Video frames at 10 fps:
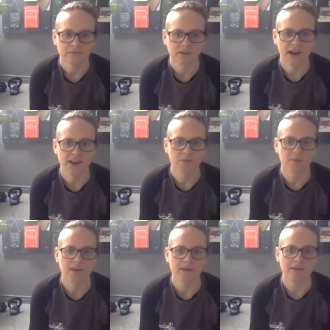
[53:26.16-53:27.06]
Right, you're
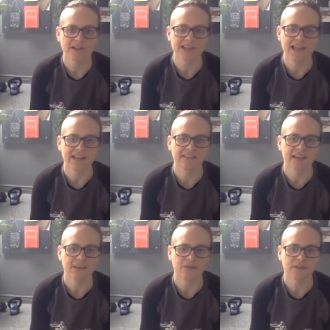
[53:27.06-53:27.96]
pretty much neck and
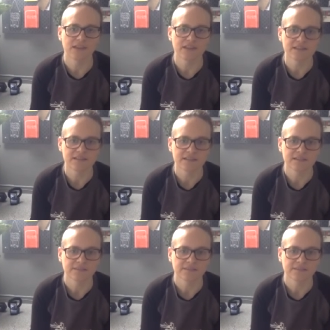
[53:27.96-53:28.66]
neck through this.